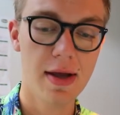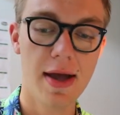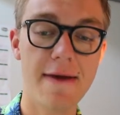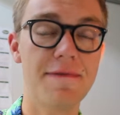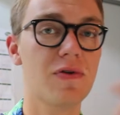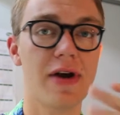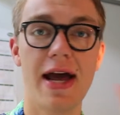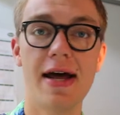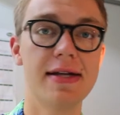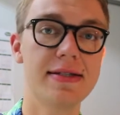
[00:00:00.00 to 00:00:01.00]
If your
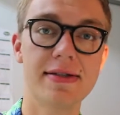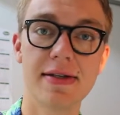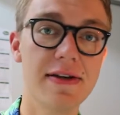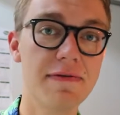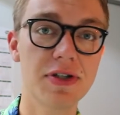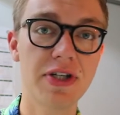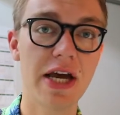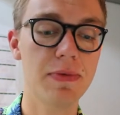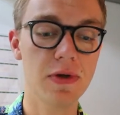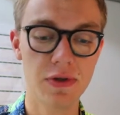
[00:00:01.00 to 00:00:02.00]
head's a different
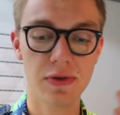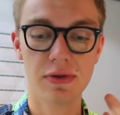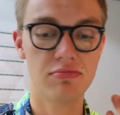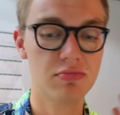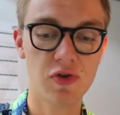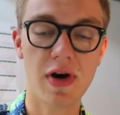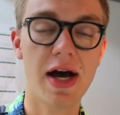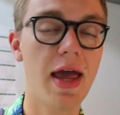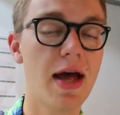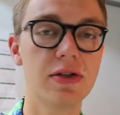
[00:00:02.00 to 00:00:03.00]
shape, you should
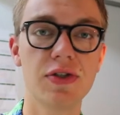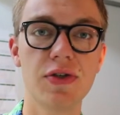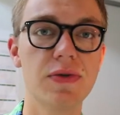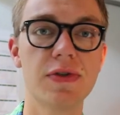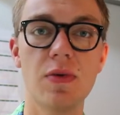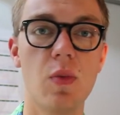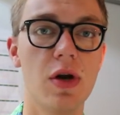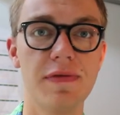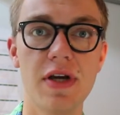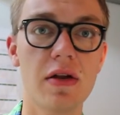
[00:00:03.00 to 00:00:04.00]
try and use
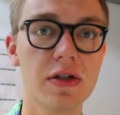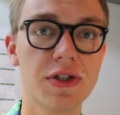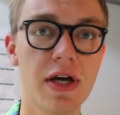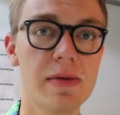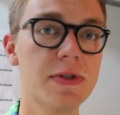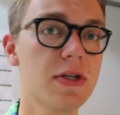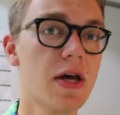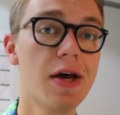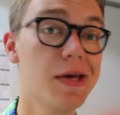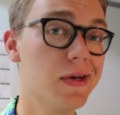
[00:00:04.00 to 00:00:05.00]
one of the other shapes.
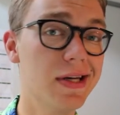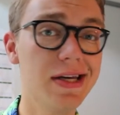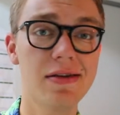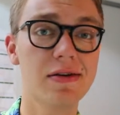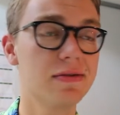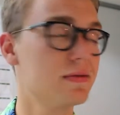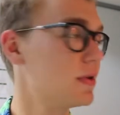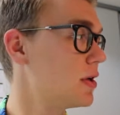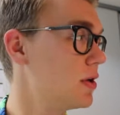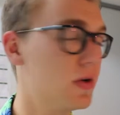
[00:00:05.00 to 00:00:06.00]
You can
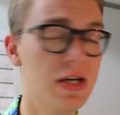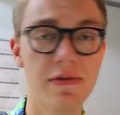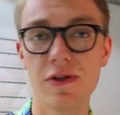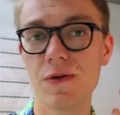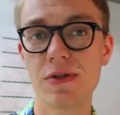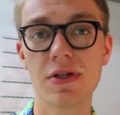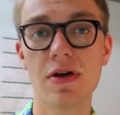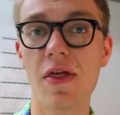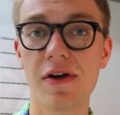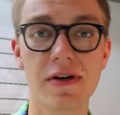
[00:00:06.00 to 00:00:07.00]
even use
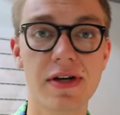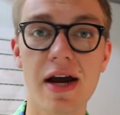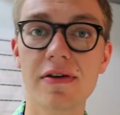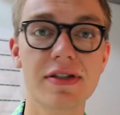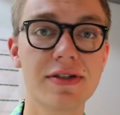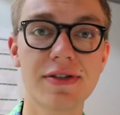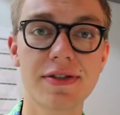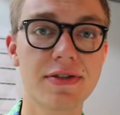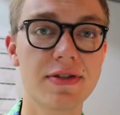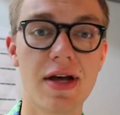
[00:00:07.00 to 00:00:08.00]
other
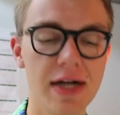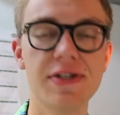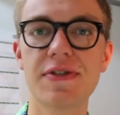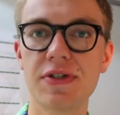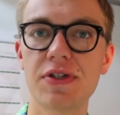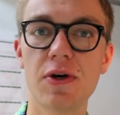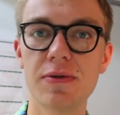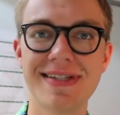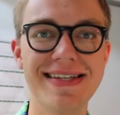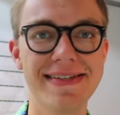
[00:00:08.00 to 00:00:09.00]
characters. I just
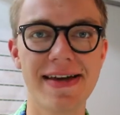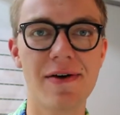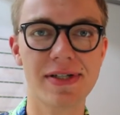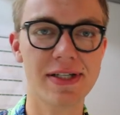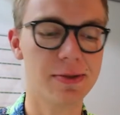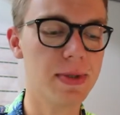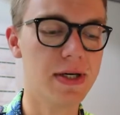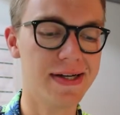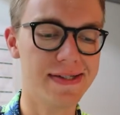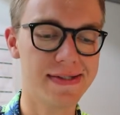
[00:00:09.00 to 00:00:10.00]
chose these characters
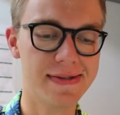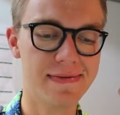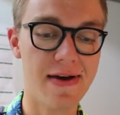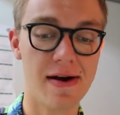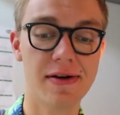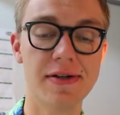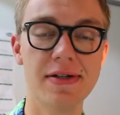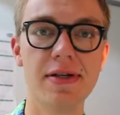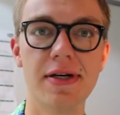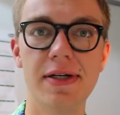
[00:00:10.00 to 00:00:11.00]
because they're
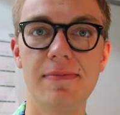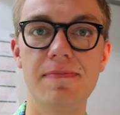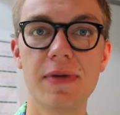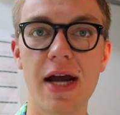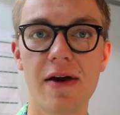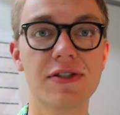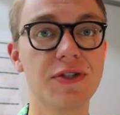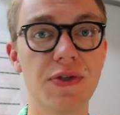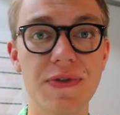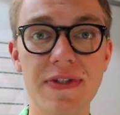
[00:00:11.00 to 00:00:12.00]
the
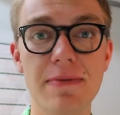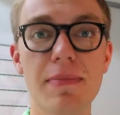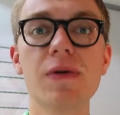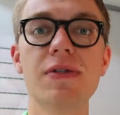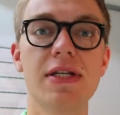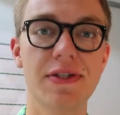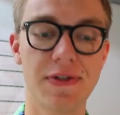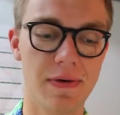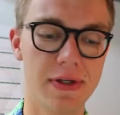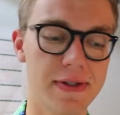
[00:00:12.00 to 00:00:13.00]
characters you see most in the
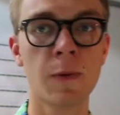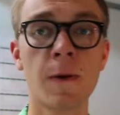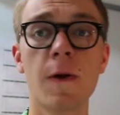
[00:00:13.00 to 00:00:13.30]
series.